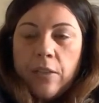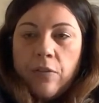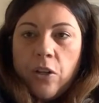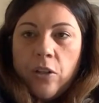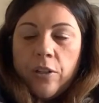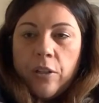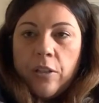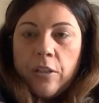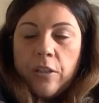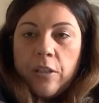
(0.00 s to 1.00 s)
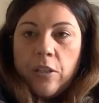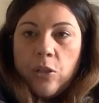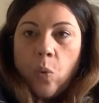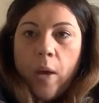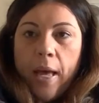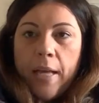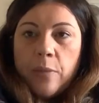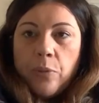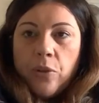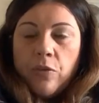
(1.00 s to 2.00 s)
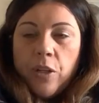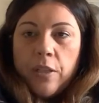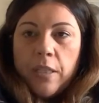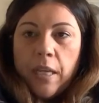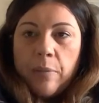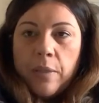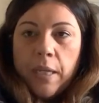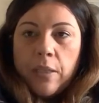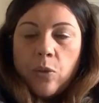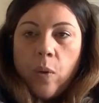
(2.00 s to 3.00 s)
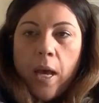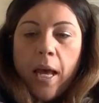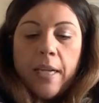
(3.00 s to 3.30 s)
They're all the squares, but they're all the same size square.